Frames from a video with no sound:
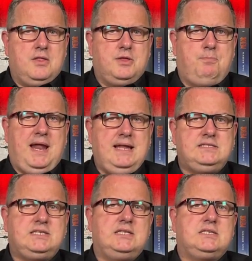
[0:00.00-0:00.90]
The plan
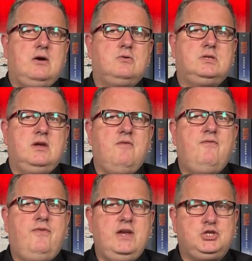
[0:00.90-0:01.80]
sets out a
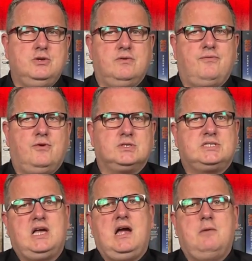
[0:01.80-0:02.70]
vision for
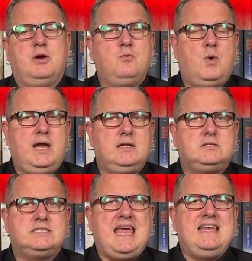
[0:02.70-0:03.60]
cyber in
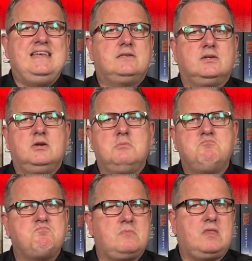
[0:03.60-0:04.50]
Wales
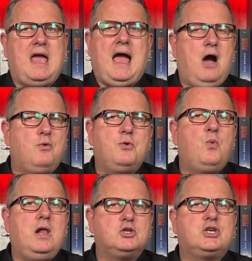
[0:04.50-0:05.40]
and how the
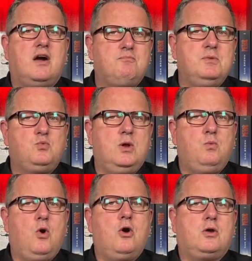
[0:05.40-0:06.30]
Welsh Government will
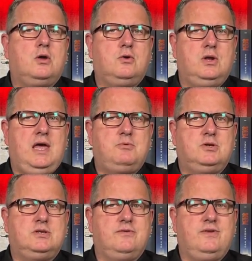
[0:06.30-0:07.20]
work
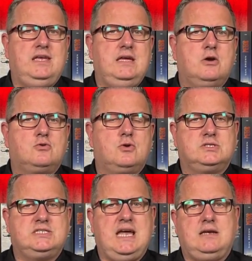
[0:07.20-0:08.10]
collaboratively
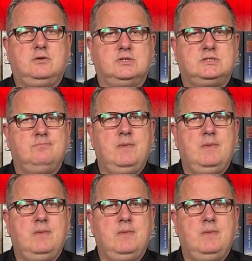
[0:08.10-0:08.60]
across sectors.